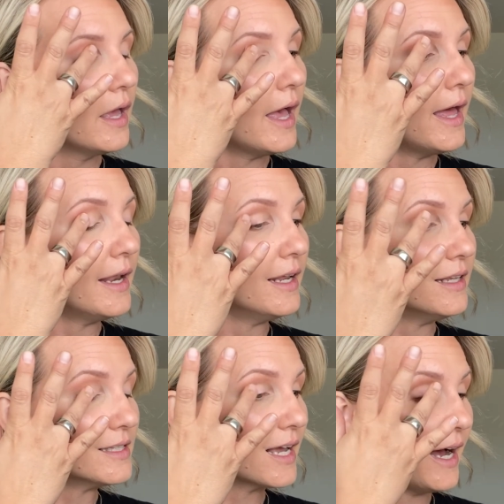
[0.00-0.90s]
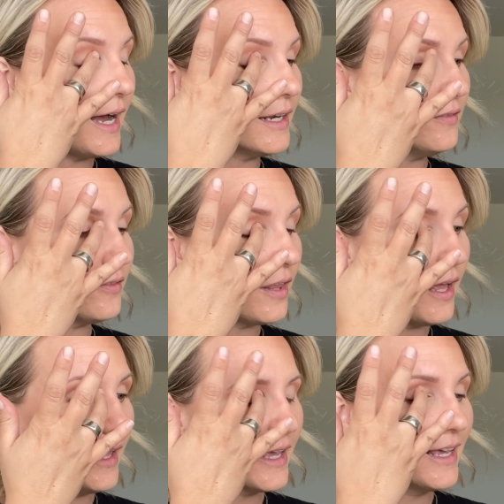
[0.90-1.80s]
And it is kind of
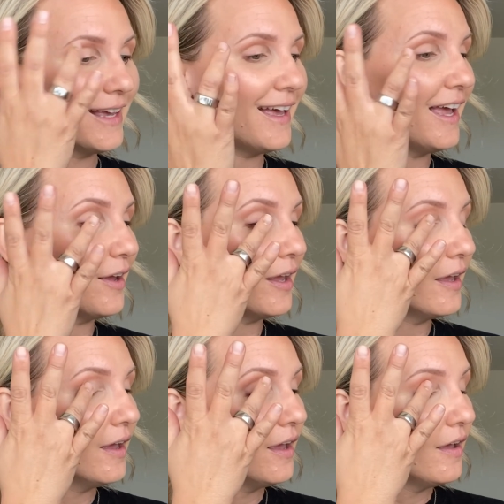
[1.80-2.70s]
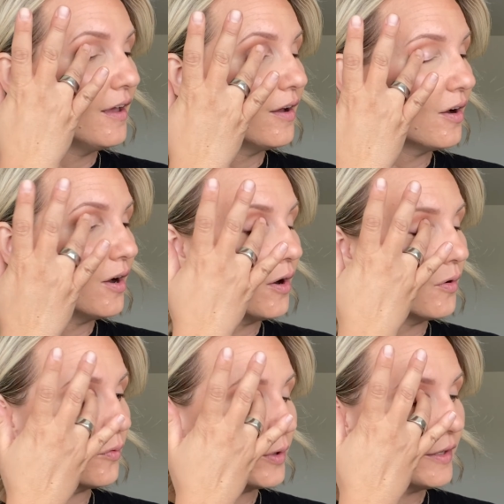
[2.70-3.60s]
like a
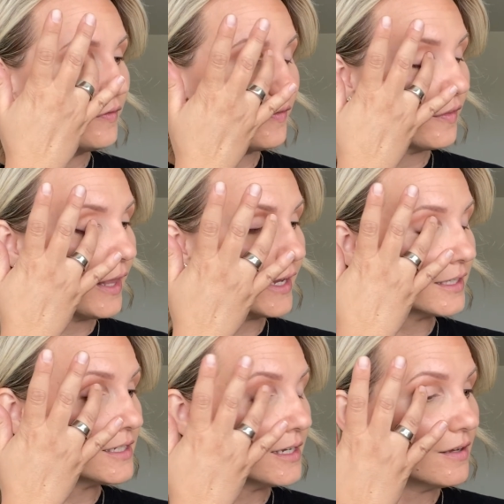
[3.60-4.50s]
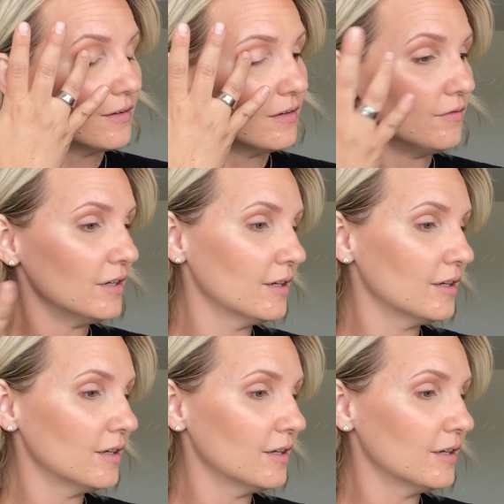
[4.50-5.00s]
reflective